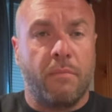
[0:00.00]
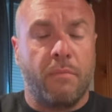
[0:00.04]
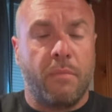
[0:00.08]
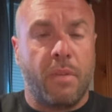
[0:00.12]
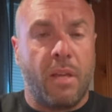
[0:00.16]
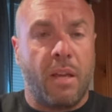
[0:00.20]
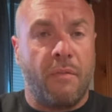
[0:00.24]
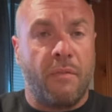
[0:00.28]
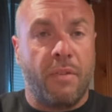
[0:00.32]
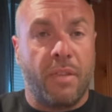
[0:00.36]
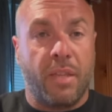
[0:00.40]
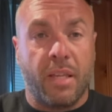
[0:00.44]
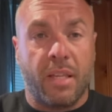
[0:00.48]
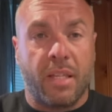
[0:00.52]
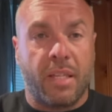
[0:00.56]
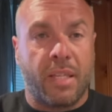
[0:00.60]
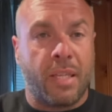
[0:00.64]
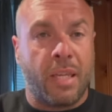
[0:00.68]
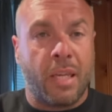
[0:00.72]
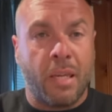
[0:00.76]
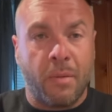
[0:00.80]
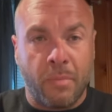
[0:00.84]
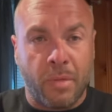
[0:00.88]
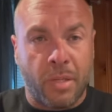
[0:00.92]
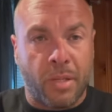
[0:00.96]
everything
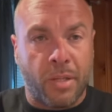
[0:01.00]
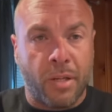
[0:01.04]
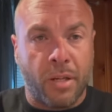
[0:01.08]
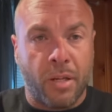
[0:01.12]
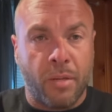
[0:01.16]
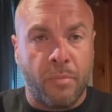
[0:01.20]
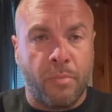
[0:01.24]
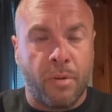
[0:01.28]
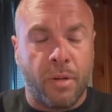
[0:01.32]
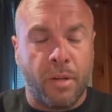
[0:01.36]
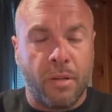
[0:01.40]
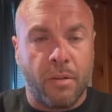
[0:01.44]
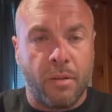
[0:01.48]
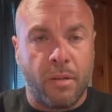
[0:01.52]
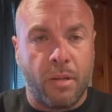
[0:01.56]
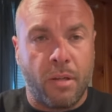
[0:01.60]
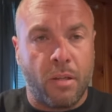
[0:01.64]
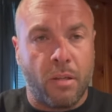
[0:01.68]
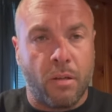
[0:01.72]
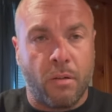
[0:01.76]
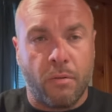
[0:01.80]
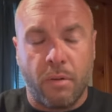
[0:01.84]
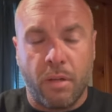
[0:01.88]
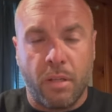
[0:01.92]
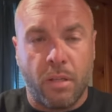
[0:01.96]
seems good, but you
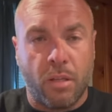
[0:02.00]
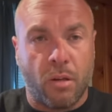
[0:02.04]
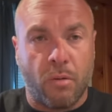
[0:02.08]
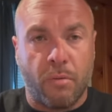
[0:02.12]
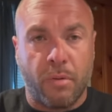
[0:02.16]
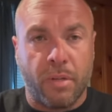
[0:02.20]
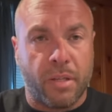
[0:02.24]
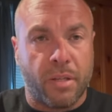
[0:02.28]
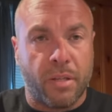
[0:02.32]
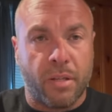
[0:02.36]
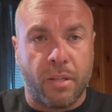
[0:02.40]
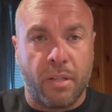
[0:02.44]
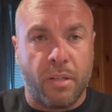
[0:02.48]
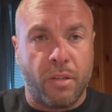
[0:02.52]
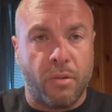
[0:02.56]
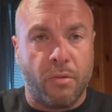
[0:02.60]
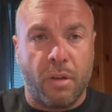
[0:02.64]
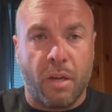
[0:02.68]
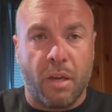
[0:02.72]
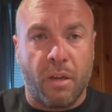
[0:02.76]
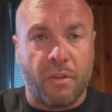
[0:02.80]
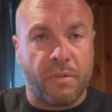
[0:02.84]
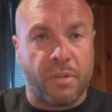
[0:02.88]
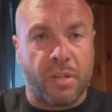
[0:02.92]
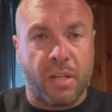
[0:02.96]
know, it's always good to do a
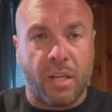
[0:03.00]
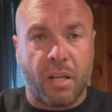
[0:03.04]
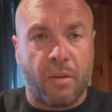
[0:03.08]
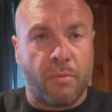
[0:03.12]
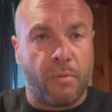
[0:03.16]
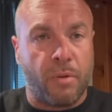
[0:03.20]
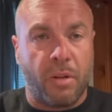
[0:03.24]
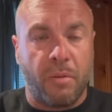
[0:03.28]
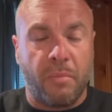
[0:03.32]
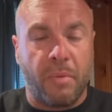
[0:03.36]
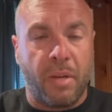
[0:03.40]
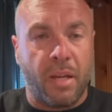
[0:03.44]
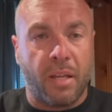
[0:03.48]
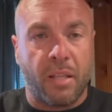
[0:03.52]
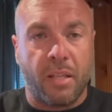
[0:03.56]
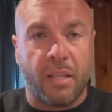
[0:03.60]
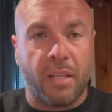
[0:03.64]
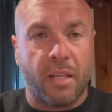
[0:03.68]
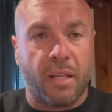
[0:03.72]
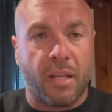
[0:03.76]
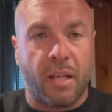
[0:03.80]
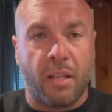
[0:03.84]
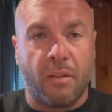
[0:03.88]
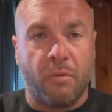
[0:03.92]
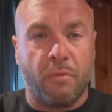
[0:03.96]
health check when you're making this
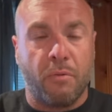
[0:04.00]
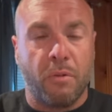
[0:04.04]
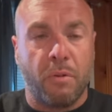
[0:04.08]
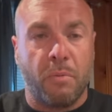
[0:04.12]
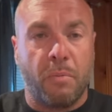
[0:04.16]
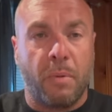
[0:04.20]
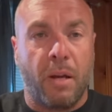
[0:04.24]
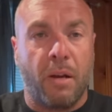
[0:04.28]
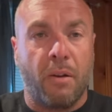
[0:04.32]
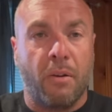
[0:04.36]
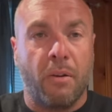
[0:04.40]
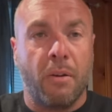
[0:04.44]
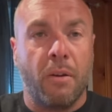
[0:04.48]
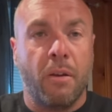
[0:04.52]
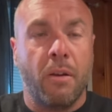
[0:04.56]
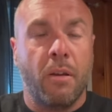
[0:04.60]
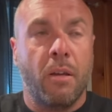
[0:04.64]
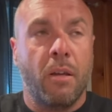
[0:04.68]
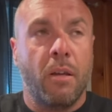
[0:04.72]
kind of horsepower.